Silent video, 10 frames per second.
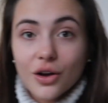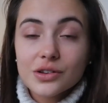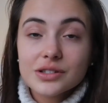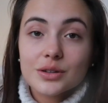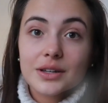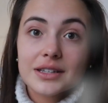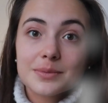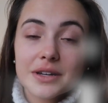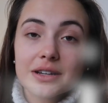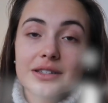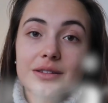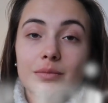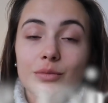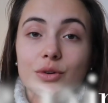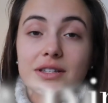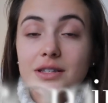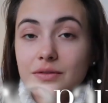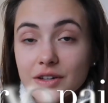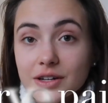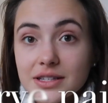also experience some more
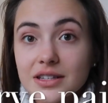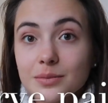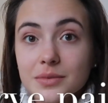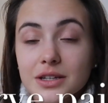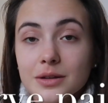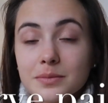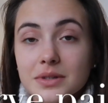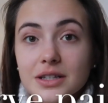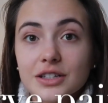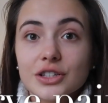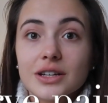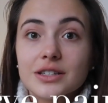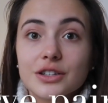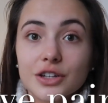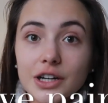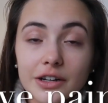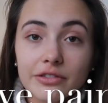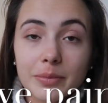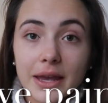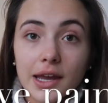severe symptoms such as nerve
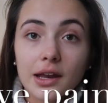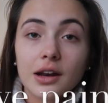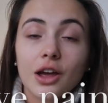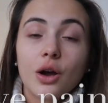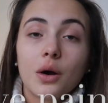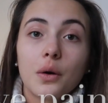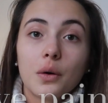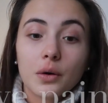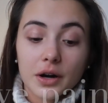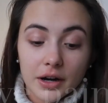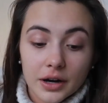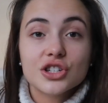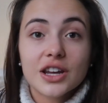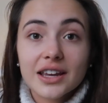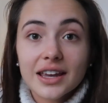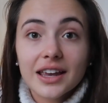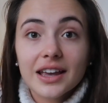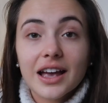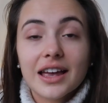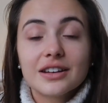pain or
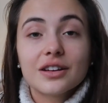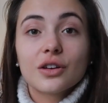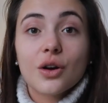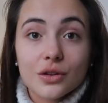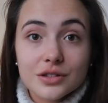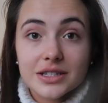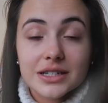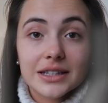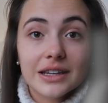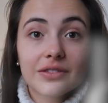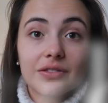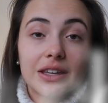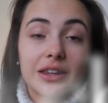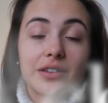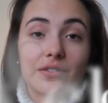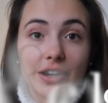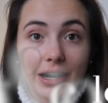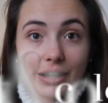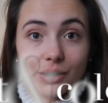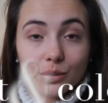shaking and constantly feeling
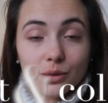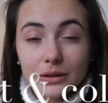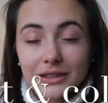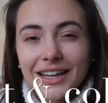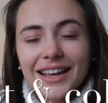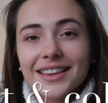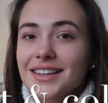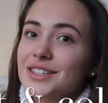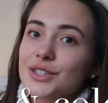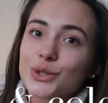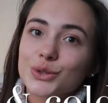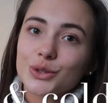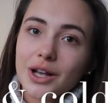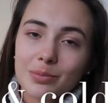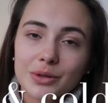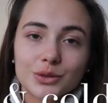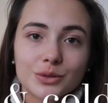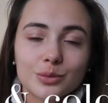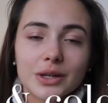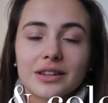very cold. This is also coupled
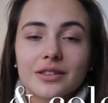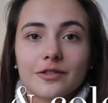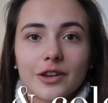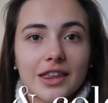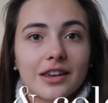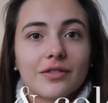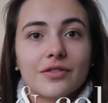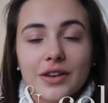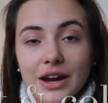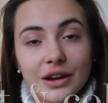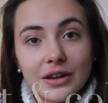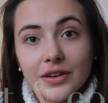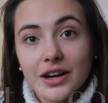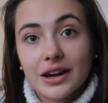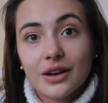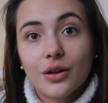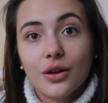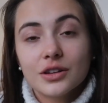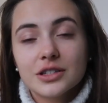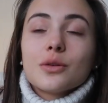with feeling very, very
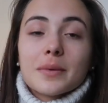hot. You